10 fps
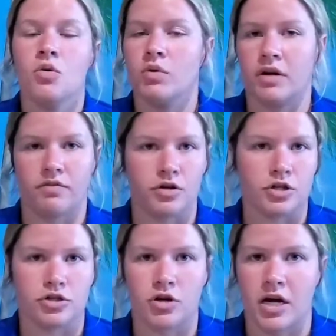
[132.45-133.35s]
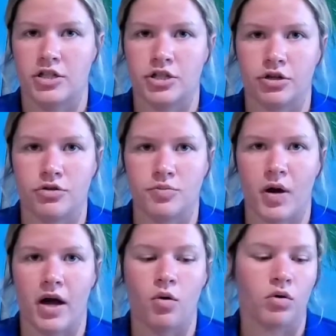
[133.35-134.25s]
Whenever a distraction goes
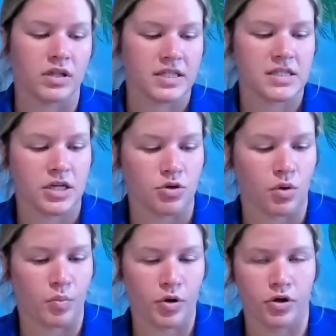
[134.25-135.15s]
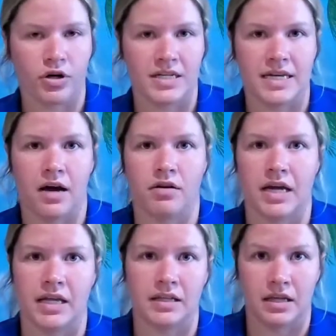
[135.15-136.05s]
by, or let's say you want to put her in a down
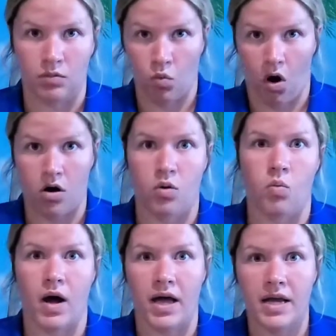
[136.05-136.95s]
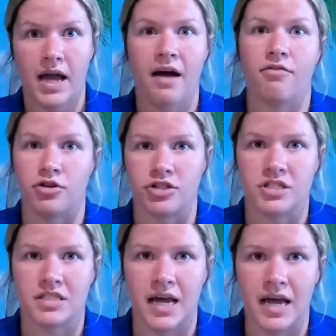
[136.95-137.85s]
and then walk away, have her
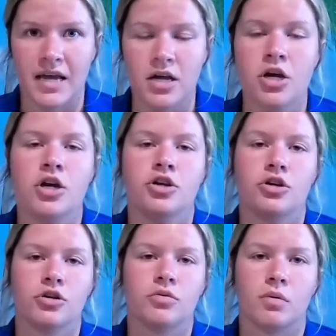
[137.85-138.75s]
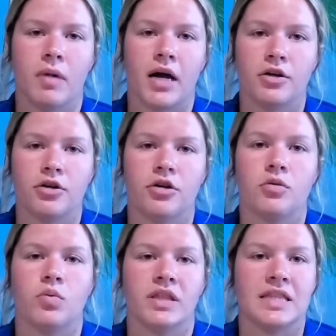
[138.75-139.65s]
stay, you're going to remind
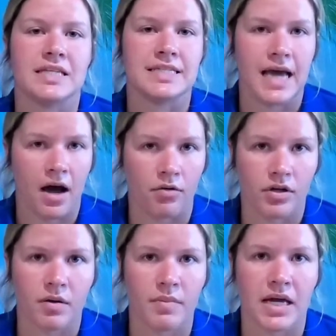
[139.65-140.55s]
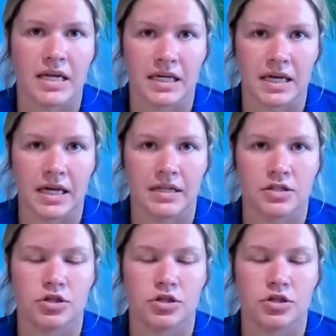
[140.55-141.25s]
her with the down command again.